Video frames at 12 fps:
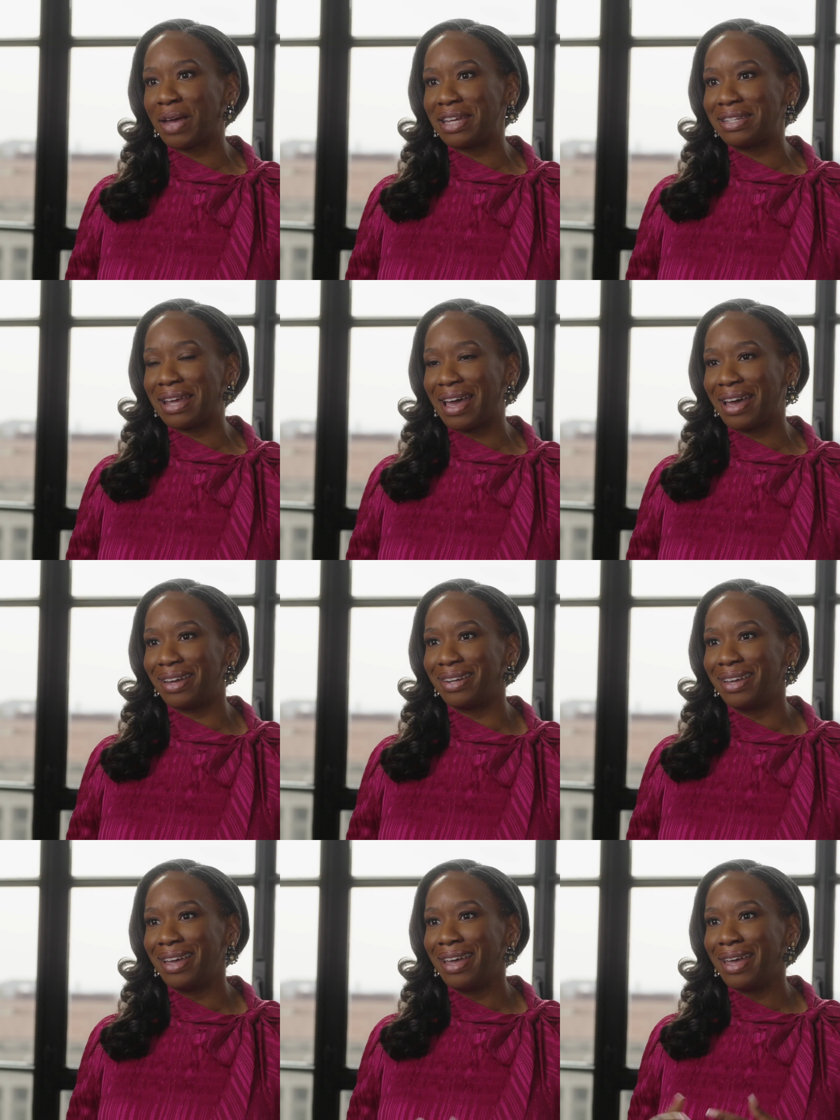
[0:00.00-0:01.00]
my dad,
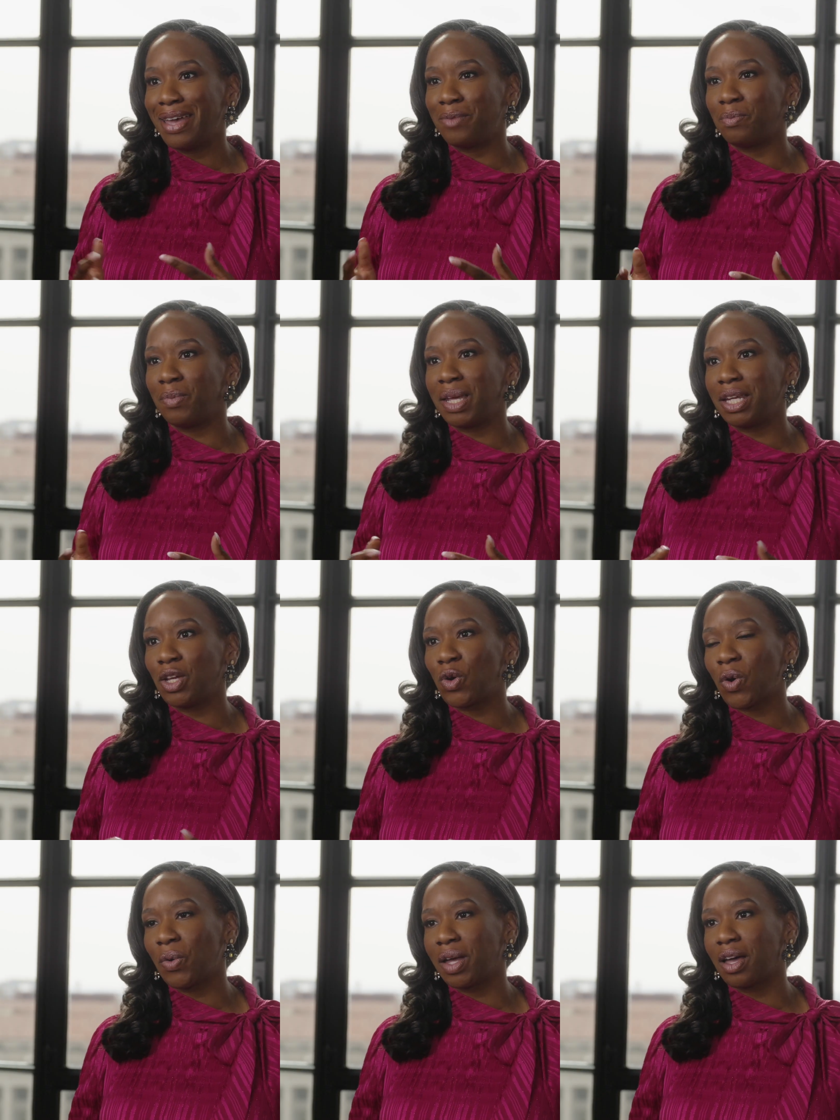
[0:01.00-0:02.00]
and many
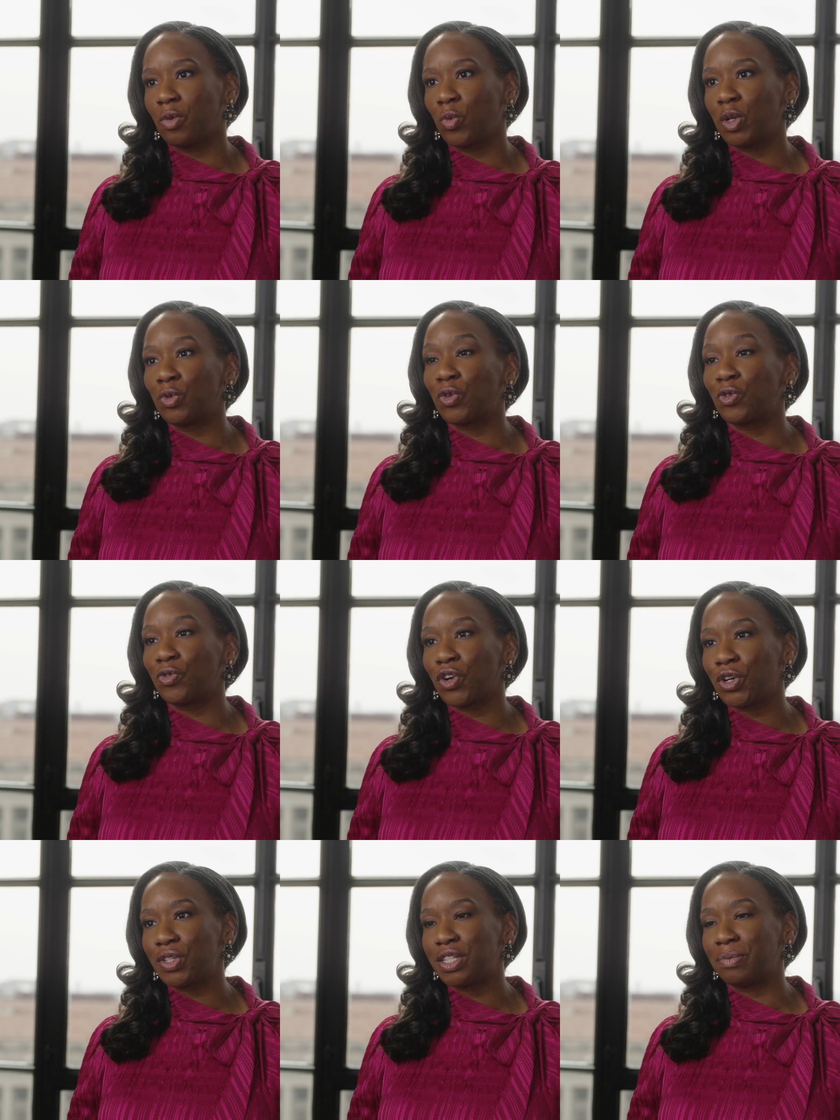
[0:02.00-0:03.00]
growing up would
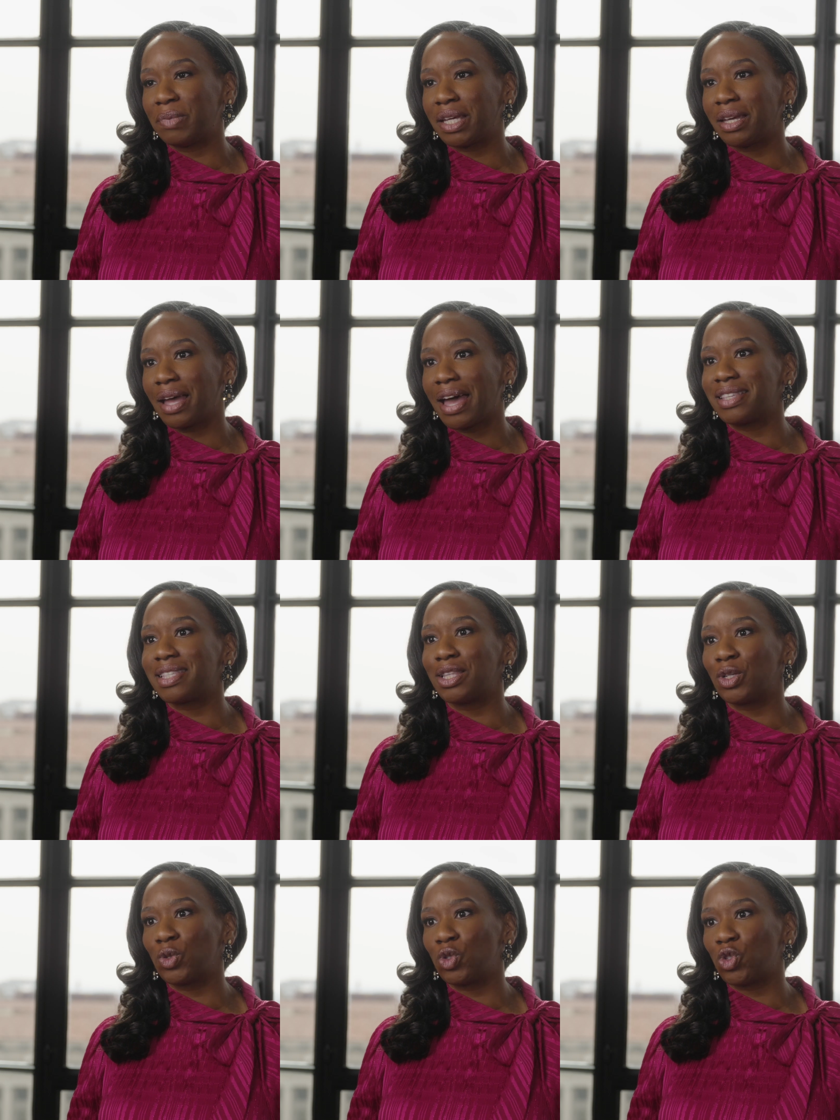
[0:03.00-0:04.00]
refer to me as
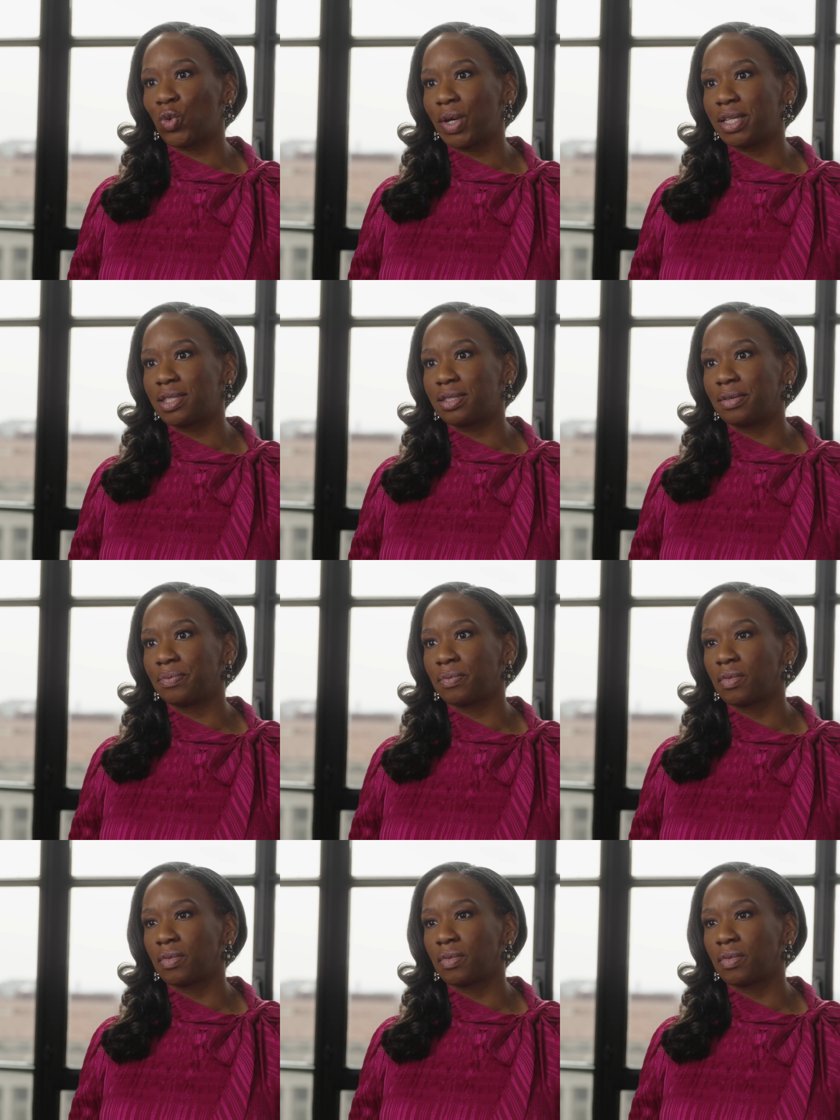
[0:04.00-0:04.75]
Little Joyce.